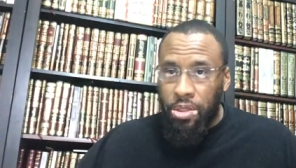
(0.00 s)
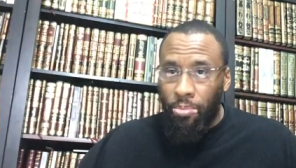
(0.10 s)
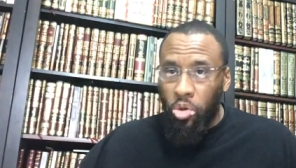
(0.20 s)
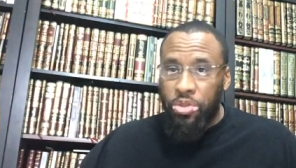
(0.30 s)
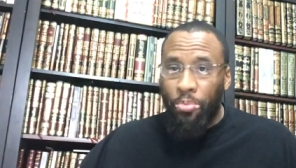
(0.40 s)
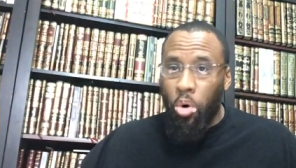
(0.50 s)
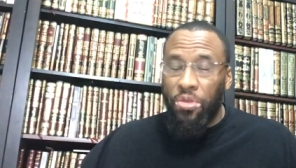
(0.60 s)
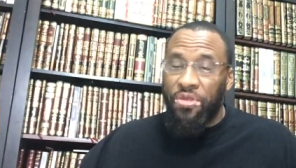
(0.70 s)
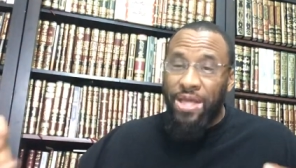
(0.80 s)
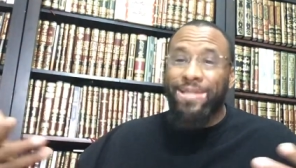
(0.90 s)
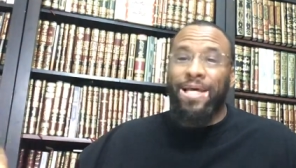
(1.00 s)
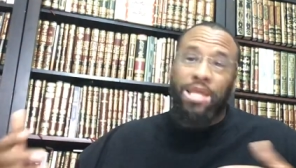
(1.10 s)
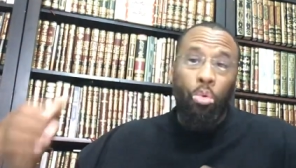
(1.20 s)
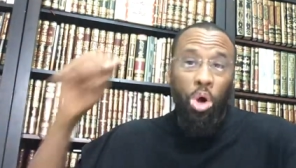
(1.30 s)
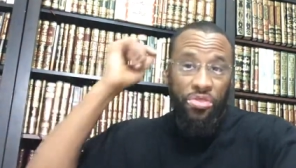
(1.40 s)
the most important thing
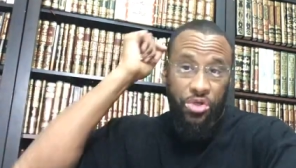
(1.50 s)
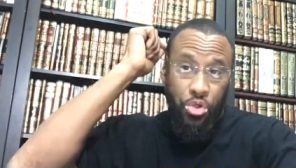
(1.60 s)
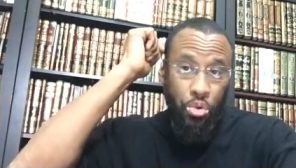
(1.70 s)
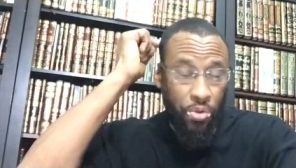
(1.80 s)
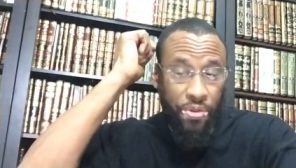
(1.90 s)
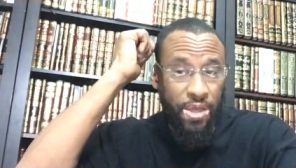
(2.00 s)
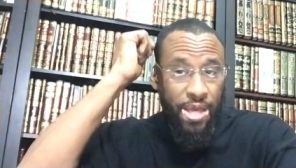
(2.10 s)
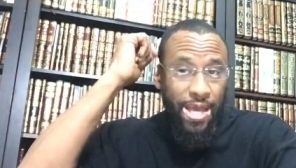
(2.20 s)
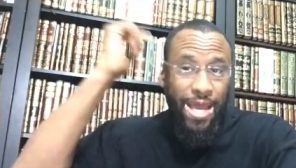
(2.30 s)
is that they want the truth.